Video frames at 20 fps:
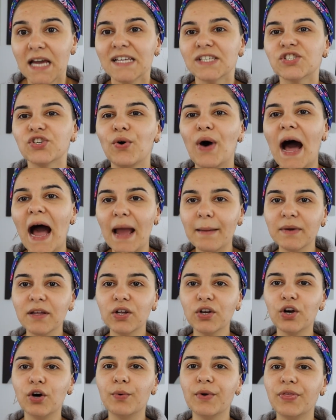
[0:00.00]
So I'm going
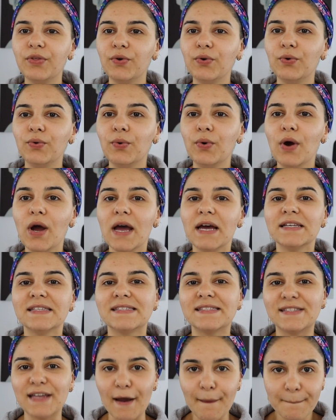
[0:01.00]
to go with you
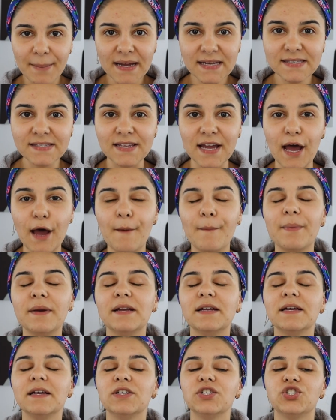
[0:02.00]
step by
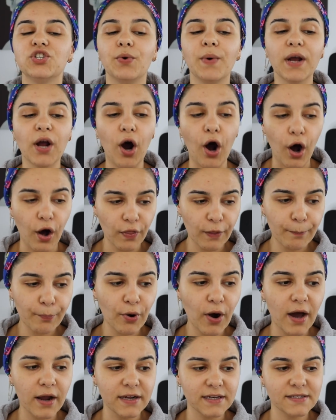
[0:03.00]
step, showing all the
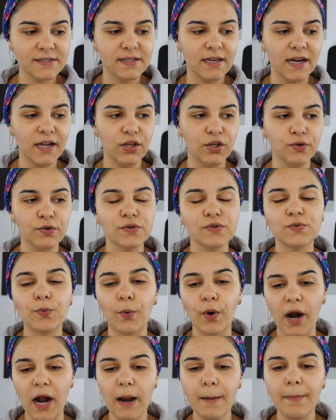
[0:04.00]
products that I use,
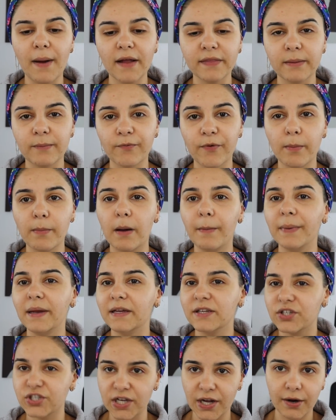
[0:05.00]
where I bought them from. I'll
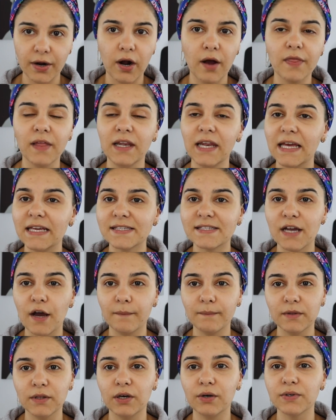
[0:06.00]
be sharing all the links
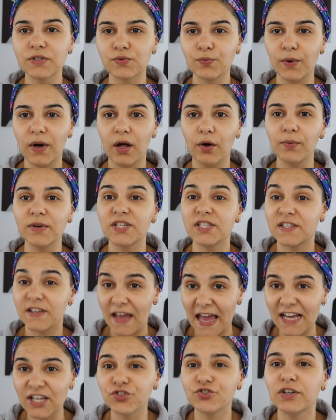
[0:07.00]
down below as well, which is
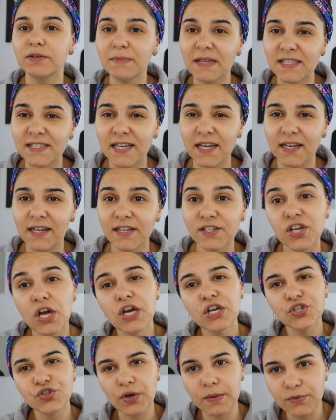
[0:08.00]
extremely tedious,
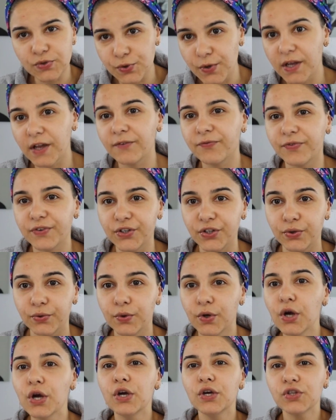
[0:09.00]
so I'm doing it for
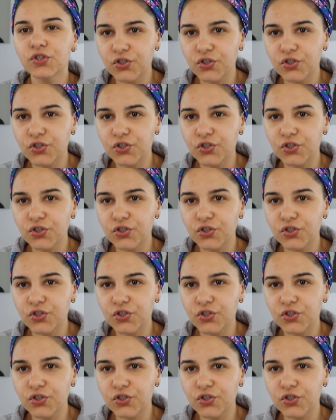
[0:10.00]
you.